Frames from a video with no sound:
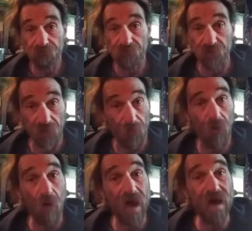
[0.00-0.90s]

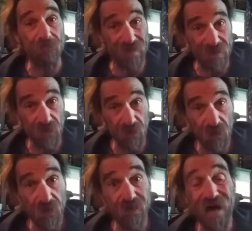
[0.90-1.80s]
Double whammy.
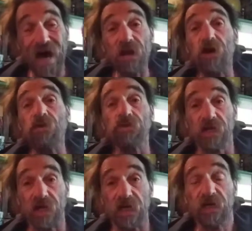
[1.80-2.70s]
Not
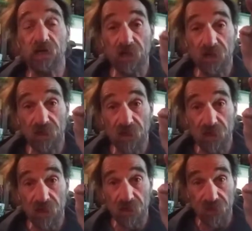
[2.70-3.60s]
only
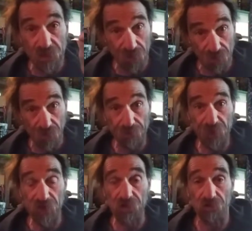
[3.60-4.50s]
did the
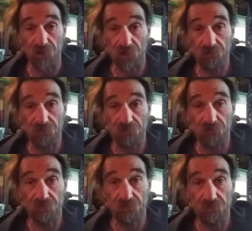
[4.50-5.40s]
European Union
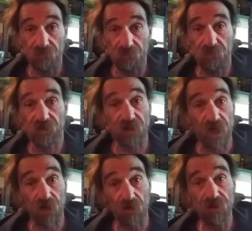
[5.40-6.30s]

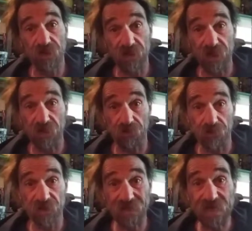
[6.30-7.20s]
say no to the 10-year
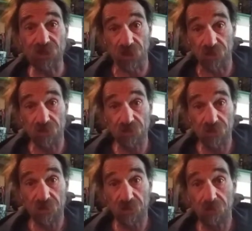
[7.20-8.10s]
extension,
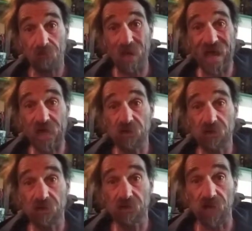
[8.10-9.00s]
ban
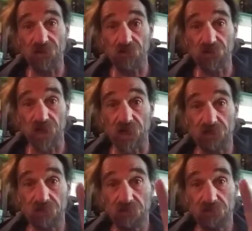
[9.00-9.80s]
glyphosate